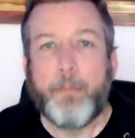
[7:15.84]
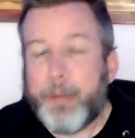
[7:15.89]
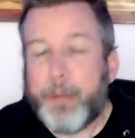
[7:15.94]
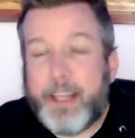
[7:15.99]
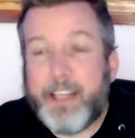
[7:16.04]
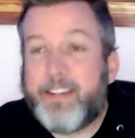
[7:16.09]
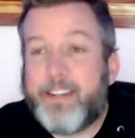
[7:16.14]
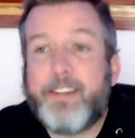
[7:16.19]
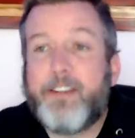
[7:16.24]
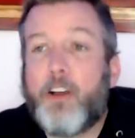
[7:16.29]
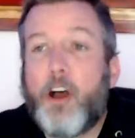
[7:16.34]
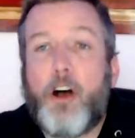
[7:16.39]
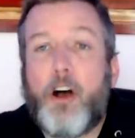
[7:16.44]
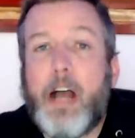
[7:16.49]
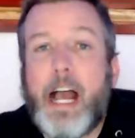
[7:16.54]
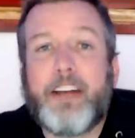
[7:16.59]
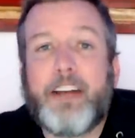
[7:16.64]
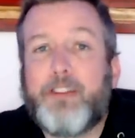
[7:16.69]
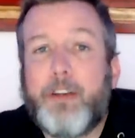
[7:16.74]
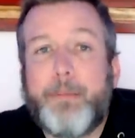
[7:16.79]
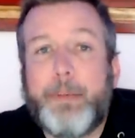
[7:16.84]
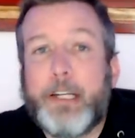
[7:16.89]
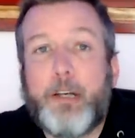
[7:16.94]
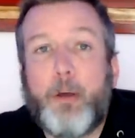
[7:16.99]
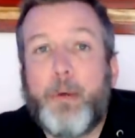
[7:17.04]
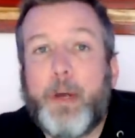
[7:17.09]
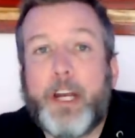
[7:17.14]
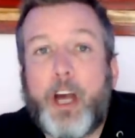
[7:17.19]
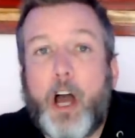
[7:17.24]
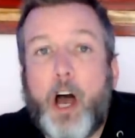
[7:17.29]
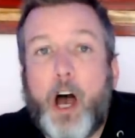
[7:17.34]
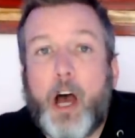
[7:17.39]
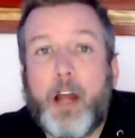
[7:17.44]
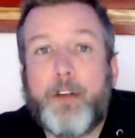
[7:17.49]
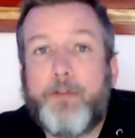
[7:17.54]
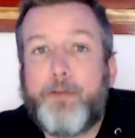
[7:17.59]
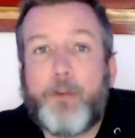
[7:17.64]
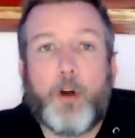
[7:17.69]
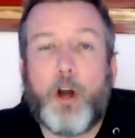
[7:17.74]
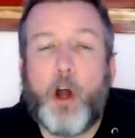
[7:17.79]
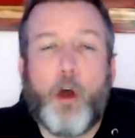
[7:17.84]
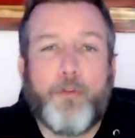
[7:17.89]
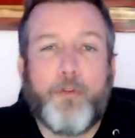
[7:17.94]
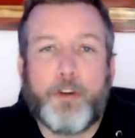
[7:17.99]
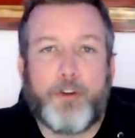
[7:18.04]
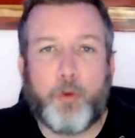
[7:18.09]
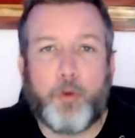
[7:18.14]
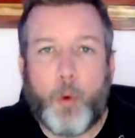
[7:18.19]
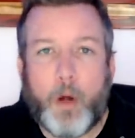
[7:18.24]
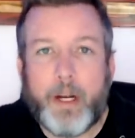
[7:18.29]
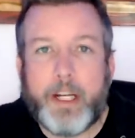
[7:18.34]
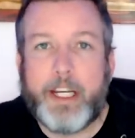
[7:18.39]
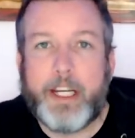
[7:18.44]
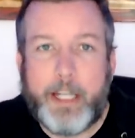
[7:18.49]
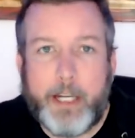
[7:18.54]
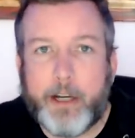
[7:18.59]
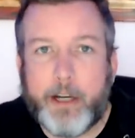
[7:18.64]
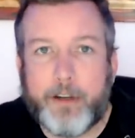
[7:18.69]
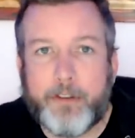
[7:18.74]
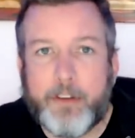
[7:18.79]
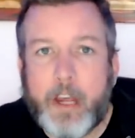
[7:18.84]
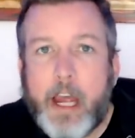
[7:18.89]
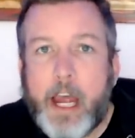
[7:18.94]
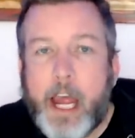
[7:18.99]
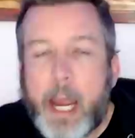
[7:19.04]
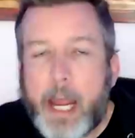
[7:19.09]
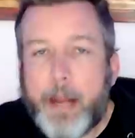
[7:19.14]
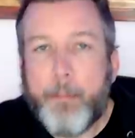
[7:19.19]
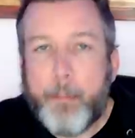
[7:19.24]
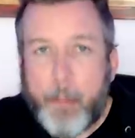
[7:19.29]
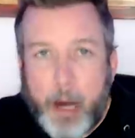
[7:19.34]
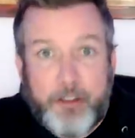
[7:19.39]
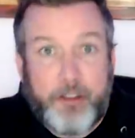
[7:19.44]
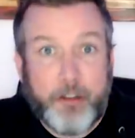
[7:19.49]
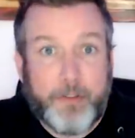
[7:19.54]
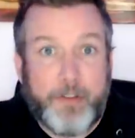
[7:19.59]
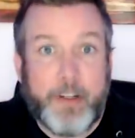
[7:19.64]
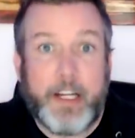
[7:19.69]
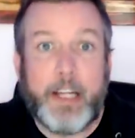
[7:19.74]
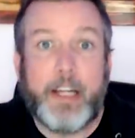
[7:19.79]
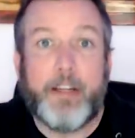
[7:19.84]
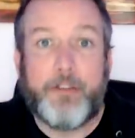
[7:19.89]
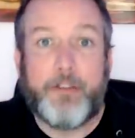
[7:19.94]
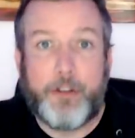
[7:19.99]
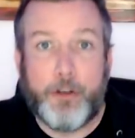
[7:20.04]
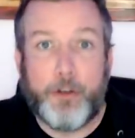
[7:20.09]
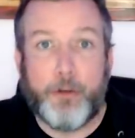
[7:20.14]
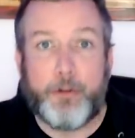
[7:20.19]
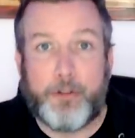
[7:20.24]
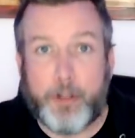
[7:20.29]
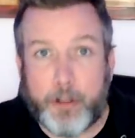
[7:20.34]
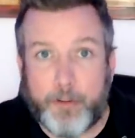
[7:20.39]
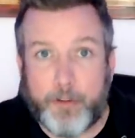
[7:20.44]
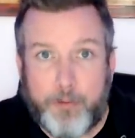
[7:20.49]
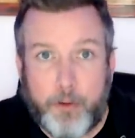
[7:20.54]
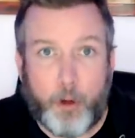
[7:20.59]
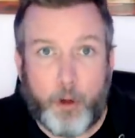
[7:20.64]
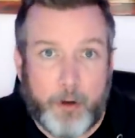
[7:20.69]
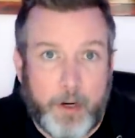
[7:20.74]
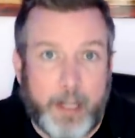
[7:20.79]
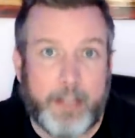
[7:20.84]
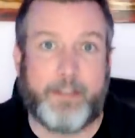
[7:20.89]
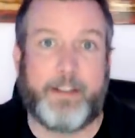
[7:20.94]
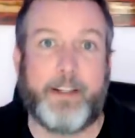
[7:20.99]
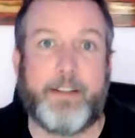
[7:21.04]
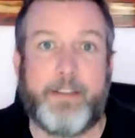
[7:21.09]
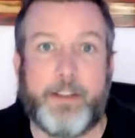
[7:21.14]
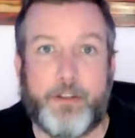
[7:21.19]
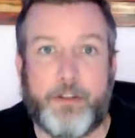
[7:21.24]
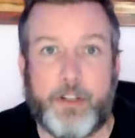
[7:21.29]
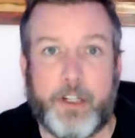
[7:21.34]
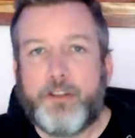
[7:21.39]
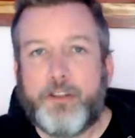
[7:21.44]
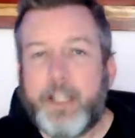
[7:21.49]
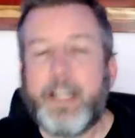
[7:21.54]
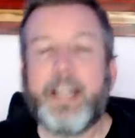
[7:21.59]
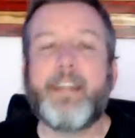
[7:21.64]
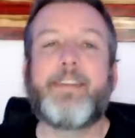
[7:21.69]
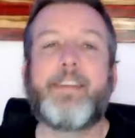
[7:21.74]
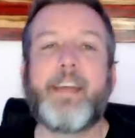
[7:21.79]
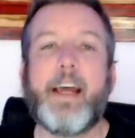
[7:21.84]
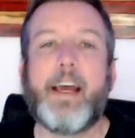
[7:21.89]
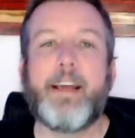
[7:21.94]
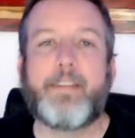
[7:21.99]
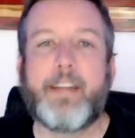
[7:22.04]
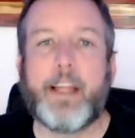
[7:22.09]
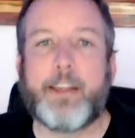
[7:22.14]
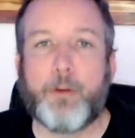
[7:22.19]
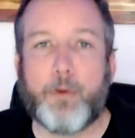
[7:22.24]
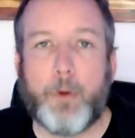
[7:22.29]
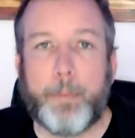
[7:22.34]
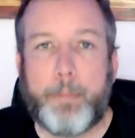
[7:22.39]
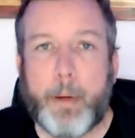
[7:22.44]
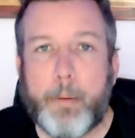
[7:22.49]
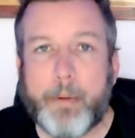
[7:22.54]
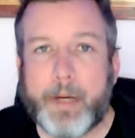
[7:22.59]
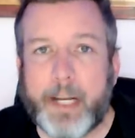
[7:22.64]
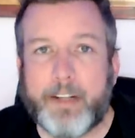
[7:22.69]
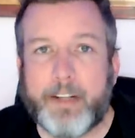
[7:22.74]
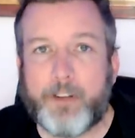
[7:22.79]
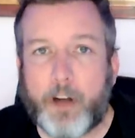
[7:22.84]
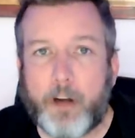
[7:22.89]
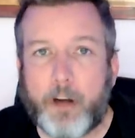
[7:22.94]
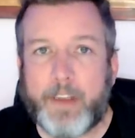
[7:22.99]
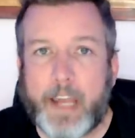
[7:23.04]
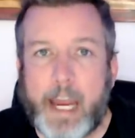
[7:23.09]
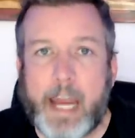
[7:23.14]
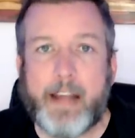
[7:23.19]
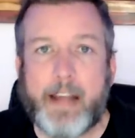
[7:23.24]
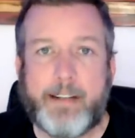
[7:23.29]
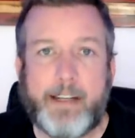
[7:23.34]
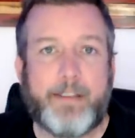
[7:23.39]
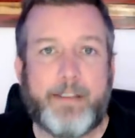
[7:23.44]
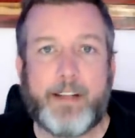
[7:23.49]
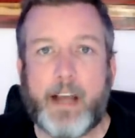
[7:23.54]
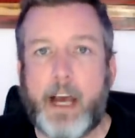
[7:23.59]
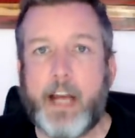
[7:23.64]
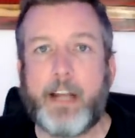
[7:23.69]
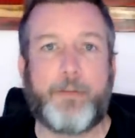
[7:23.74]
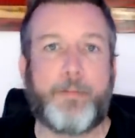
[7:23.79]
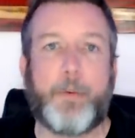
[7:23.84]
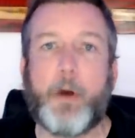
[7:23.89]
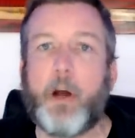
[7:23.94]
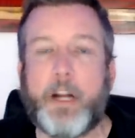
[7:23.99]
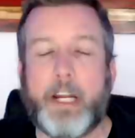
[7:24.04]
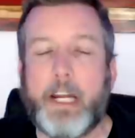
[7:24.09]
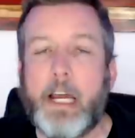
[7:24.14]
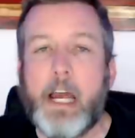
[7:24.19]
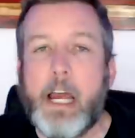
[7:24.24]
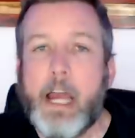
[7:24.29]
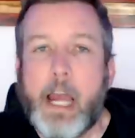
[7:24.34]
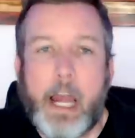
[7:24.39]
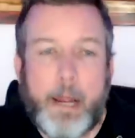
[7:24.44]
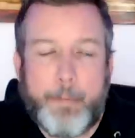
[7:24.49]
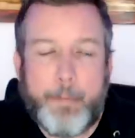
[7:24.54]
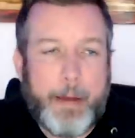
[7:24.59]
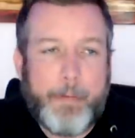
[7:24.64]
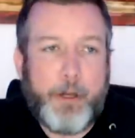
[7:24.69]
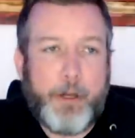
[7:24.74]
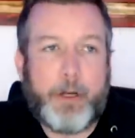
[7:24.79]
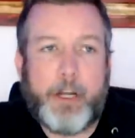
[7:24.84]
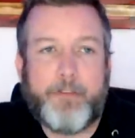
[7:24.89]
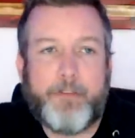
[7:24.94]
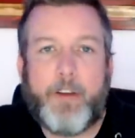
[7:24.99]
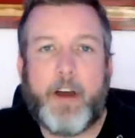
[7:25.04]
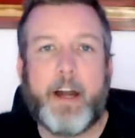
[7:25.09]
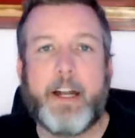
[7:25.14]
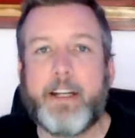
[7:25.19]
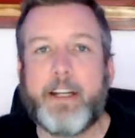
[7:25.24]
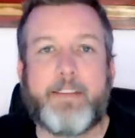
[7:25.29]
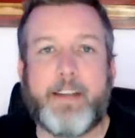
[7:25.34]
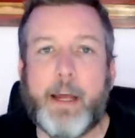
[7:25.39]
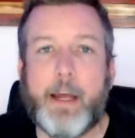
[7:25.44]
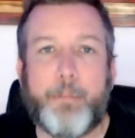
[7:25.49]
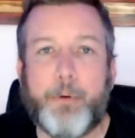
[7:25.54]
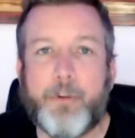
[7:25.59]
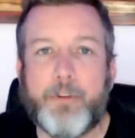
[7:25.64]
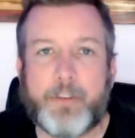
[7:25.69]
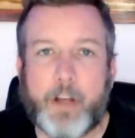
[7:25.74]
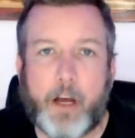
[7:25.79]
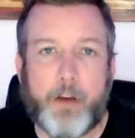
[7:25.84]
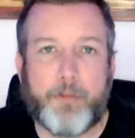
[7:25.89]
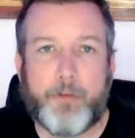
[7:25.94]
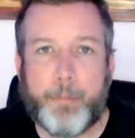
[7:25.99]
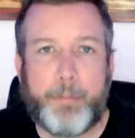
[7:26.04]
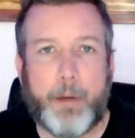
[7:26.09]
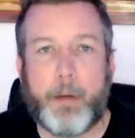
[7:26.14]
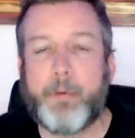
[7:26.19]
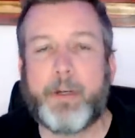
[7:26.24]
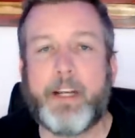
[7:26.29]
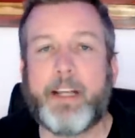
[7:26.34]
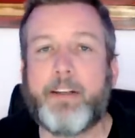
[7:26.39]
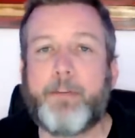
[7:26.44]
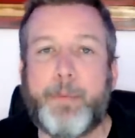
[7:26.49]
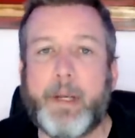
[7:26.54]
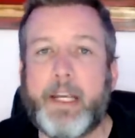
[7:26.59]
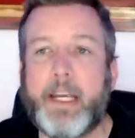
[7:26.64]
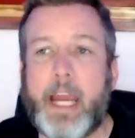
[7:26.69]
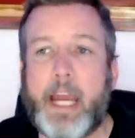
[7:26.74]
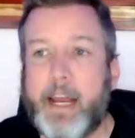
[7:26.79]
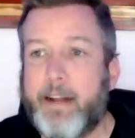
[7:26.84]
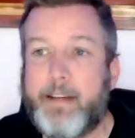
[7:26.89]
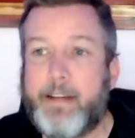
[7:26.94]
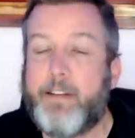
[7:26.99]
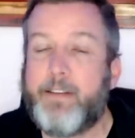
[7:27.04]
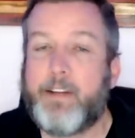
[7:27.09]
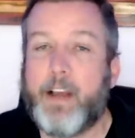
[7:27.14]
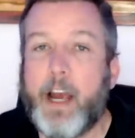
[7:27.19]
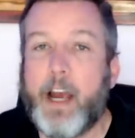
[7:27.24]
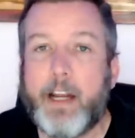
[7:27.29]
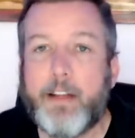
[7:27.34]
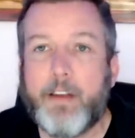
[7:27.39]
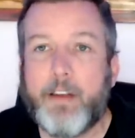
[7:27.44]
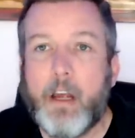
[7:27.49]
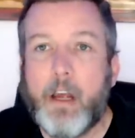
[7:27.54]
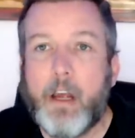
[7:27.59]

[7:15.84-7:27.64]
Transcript: but this has all actually been going on for over 20 years. And much of it is due to the Flores decision. She then says that the Republicans are the anti science party. And maybe you can find examples of Republicans being anti science.